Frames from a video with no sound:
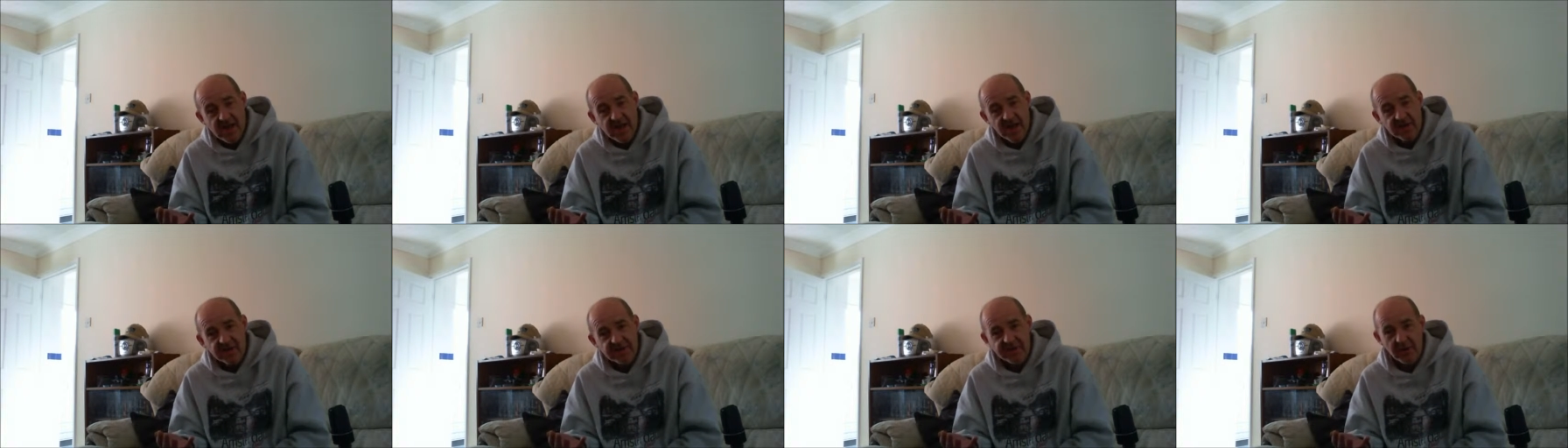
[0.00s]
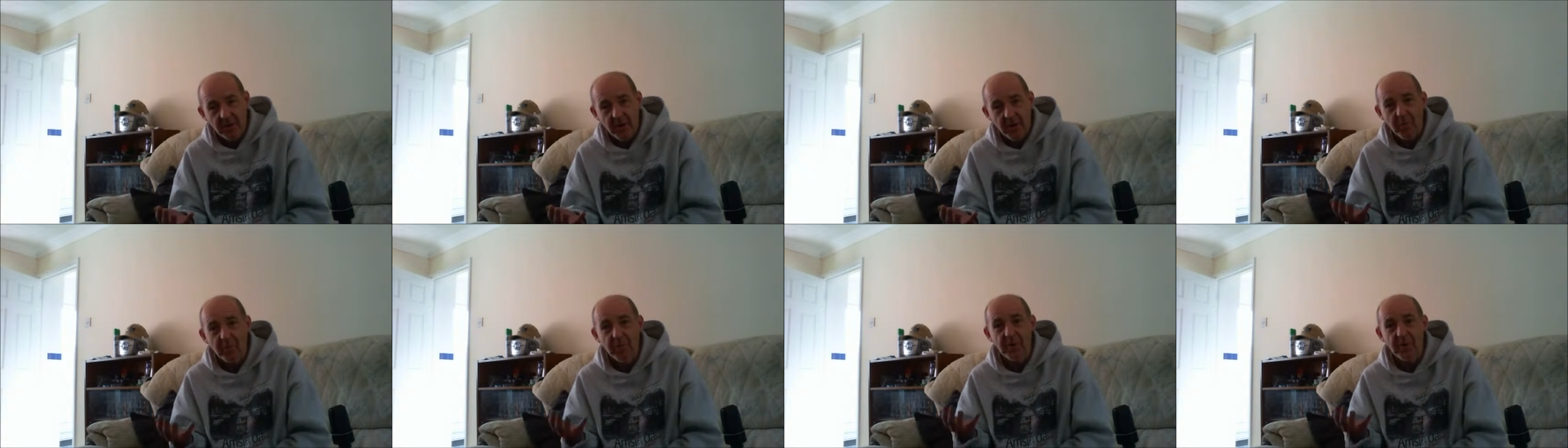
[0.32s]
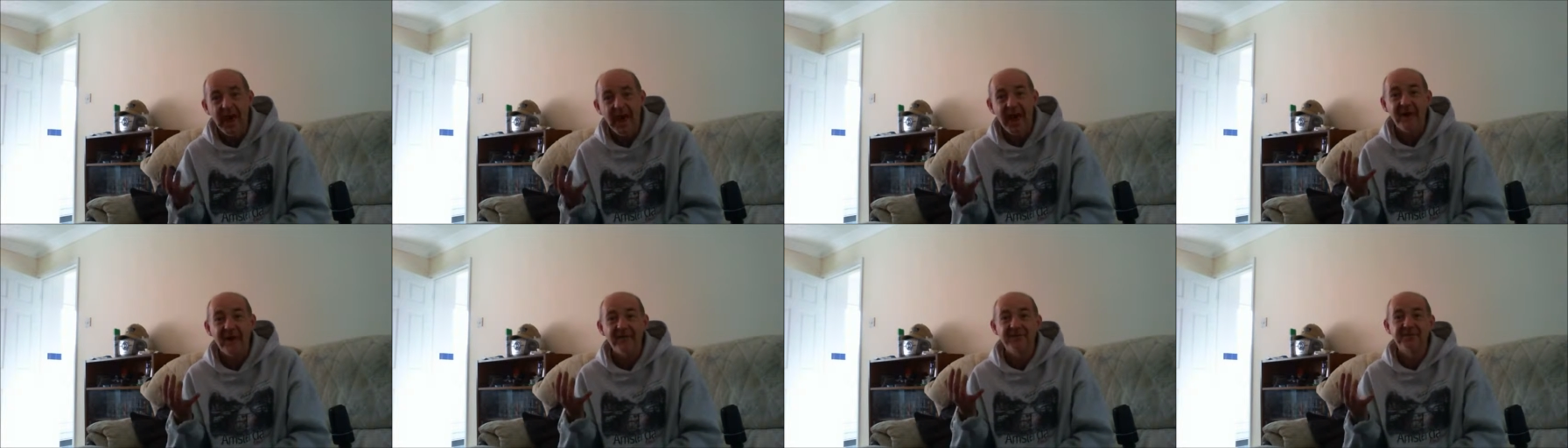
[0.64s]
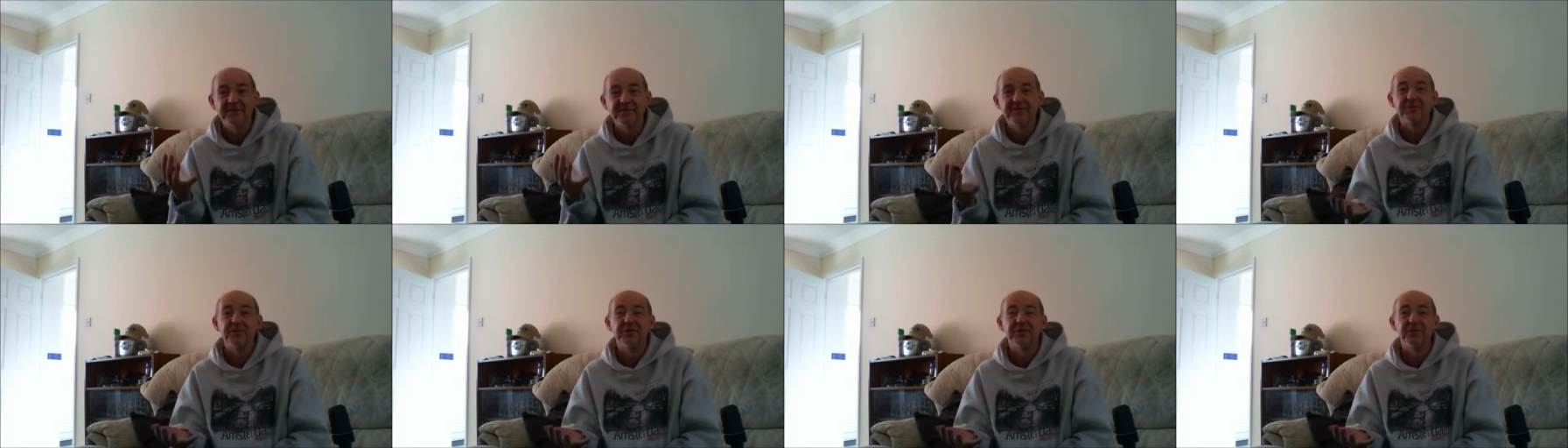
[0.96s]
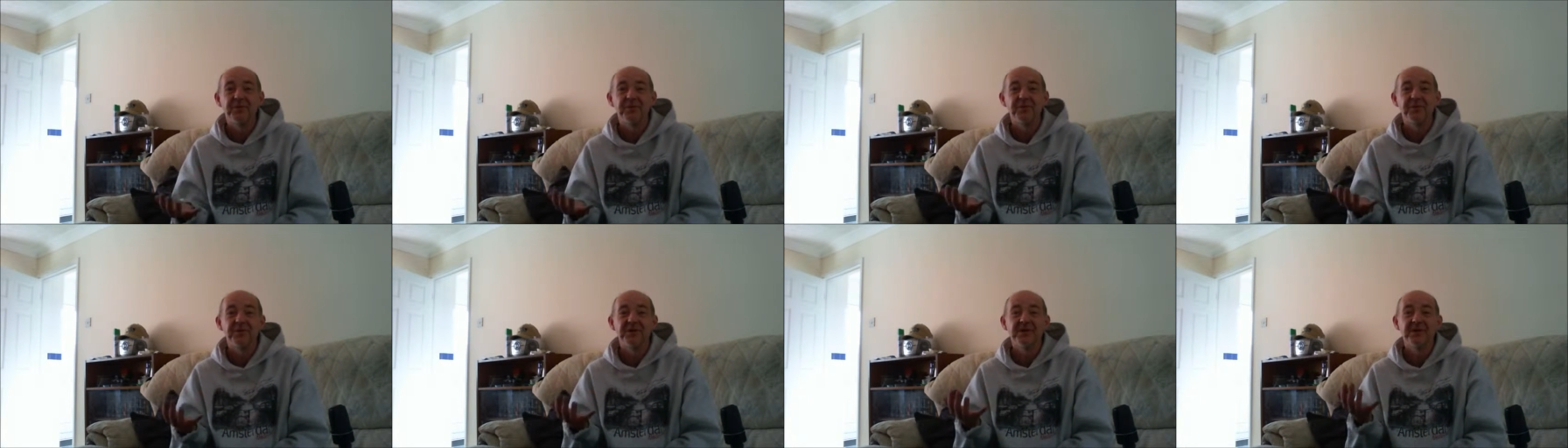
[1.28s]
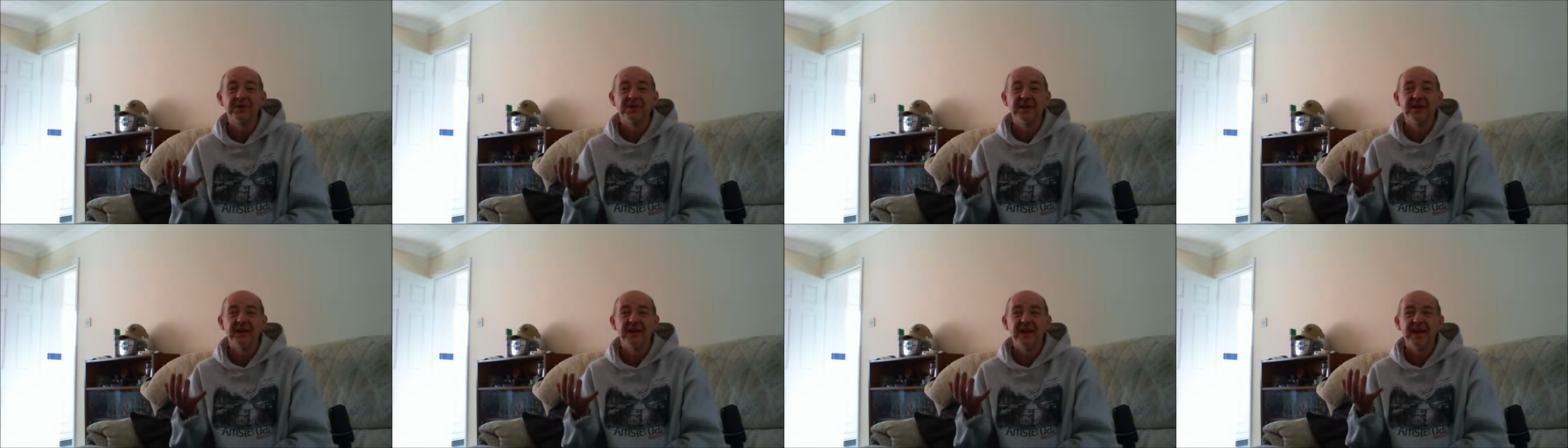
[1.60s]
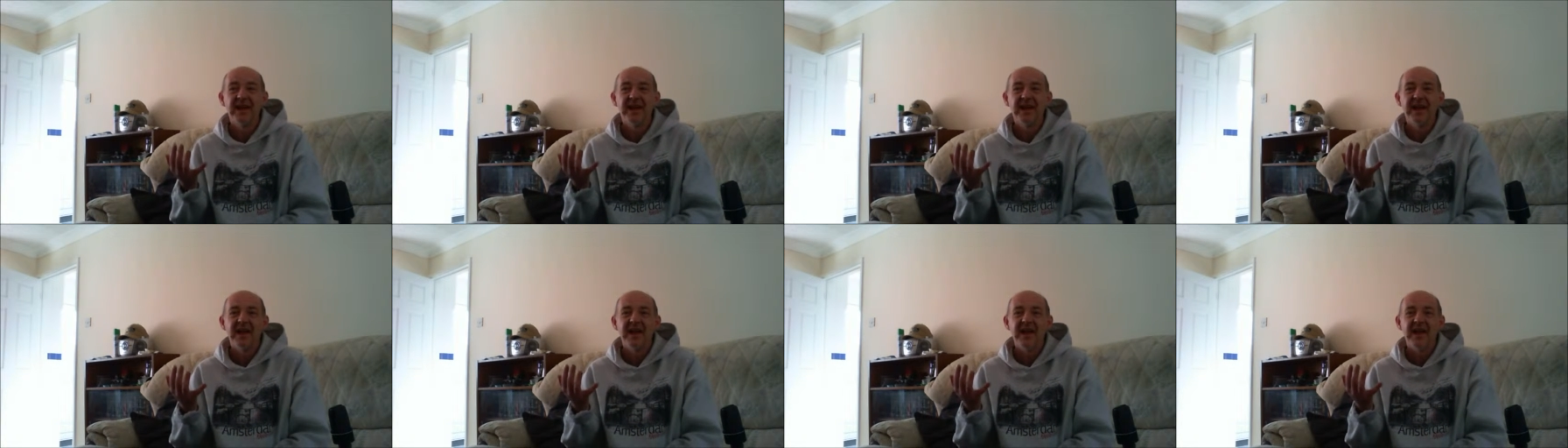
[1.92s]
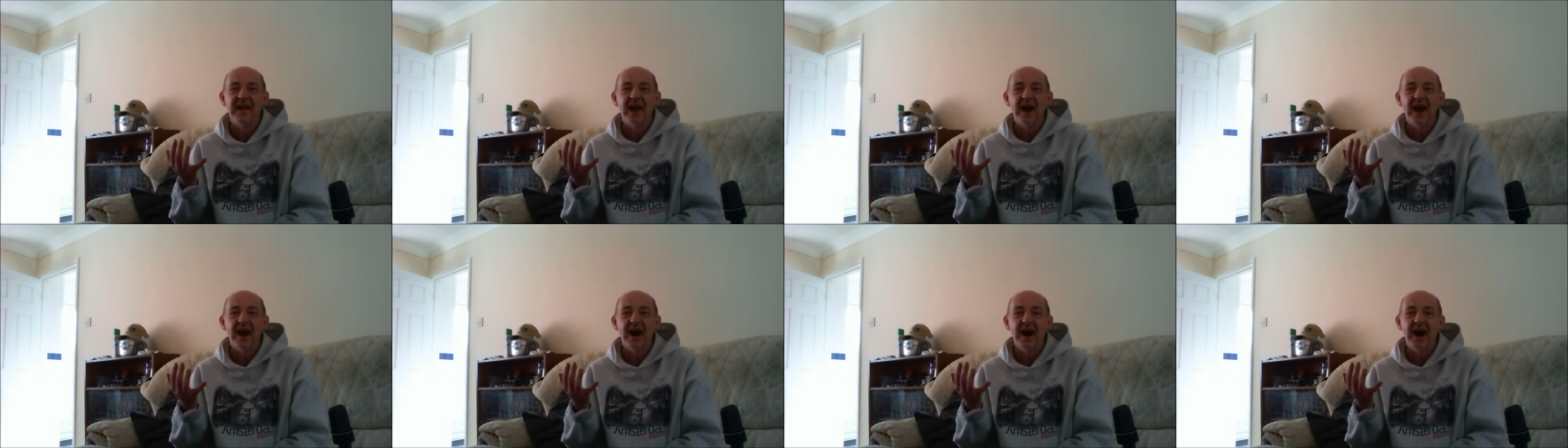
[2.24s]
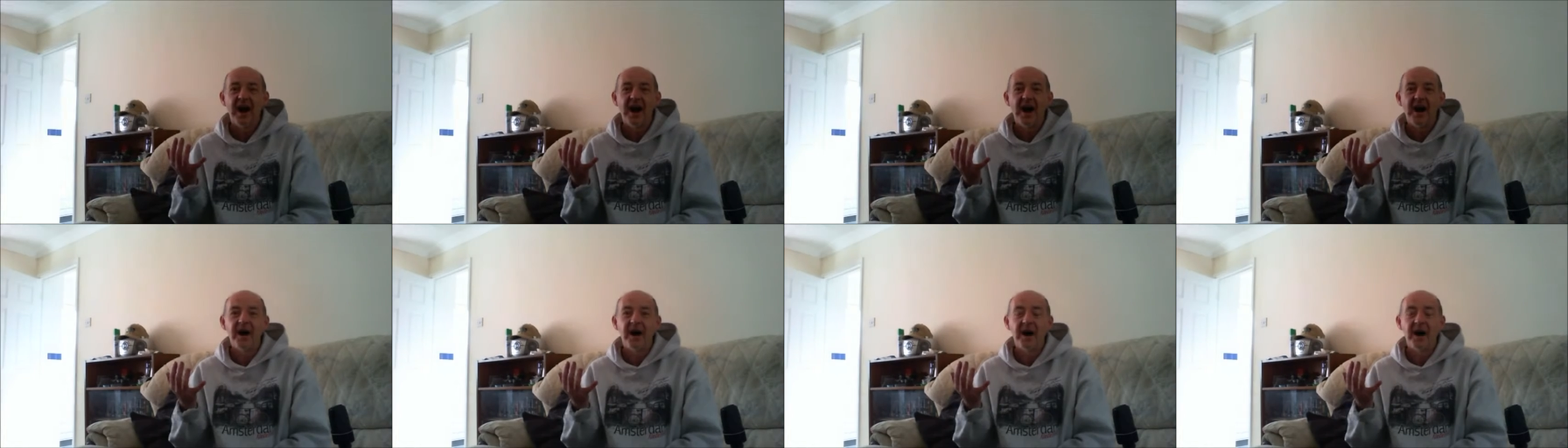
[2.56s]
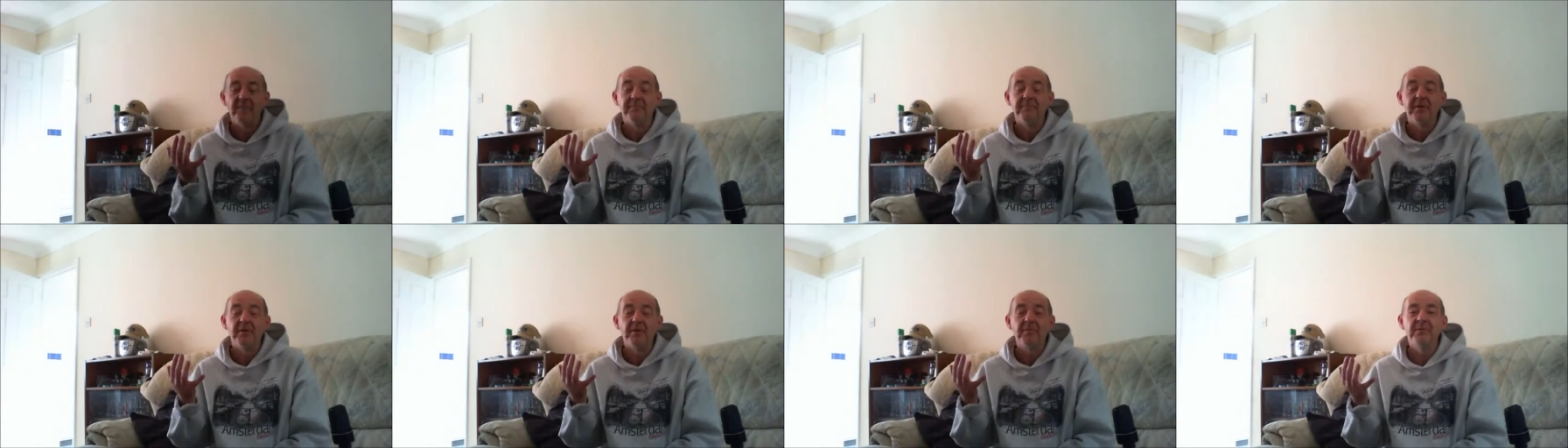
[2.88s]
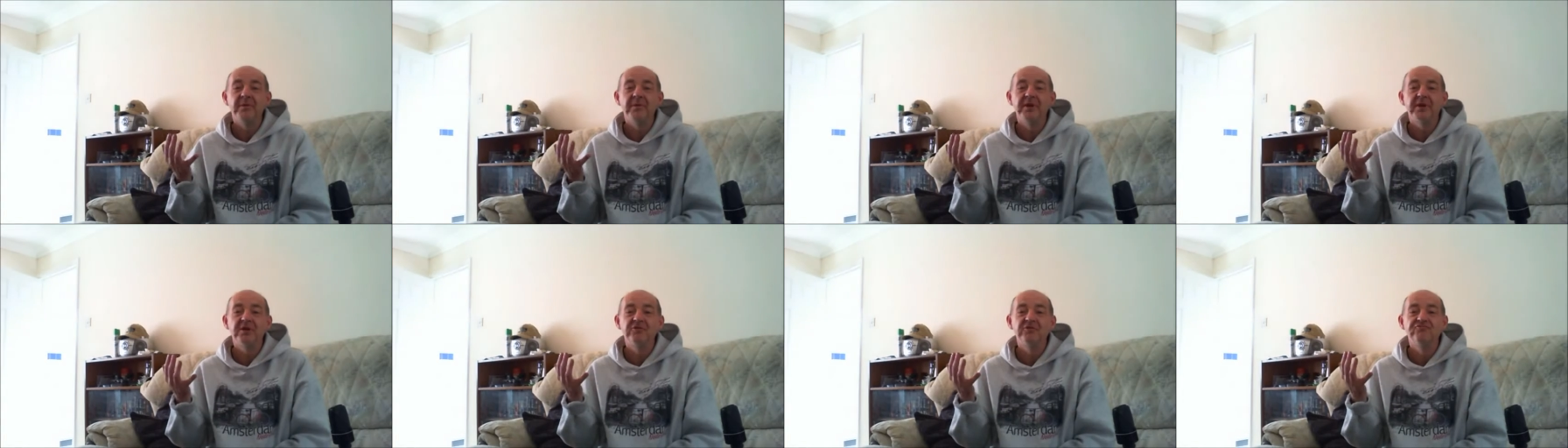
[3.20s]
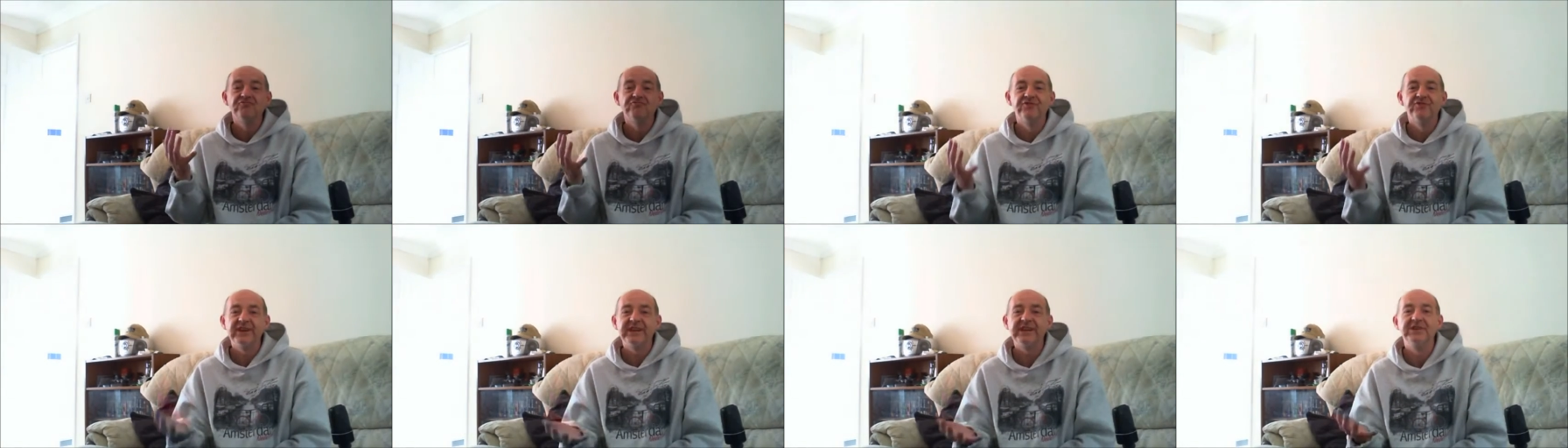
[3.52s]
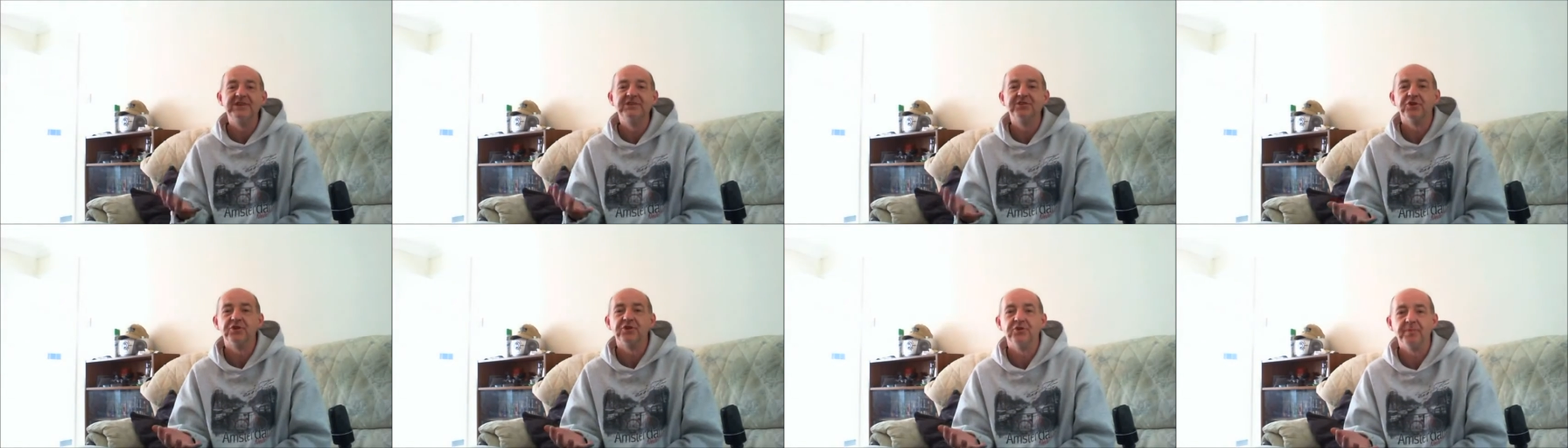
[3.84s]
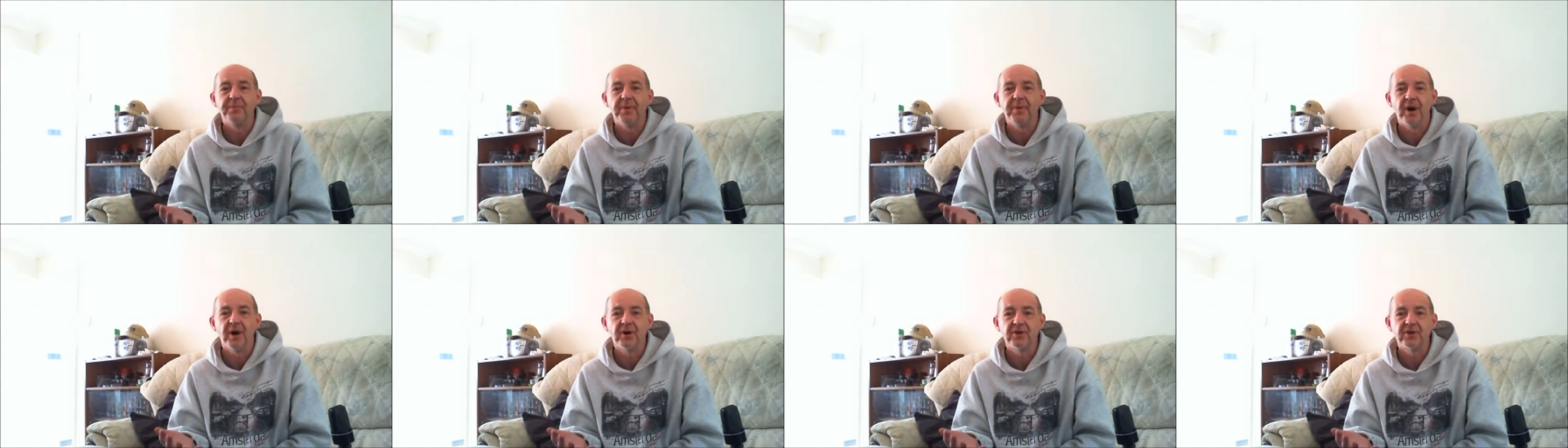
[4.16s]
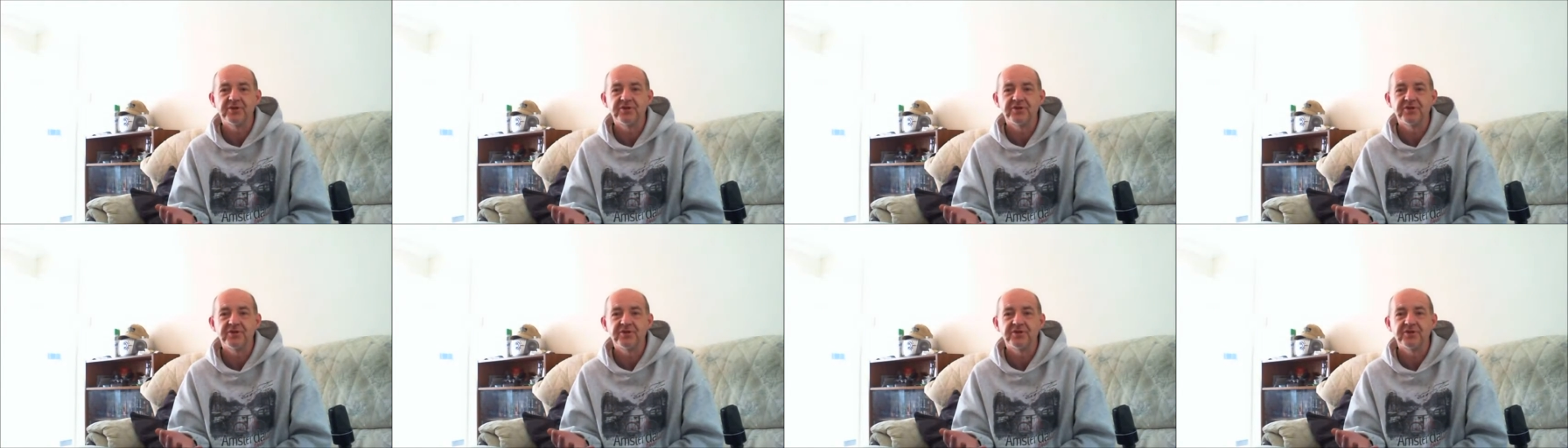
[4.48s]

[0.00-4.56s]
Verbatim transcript: So I will have to do, I'm probably going to redo part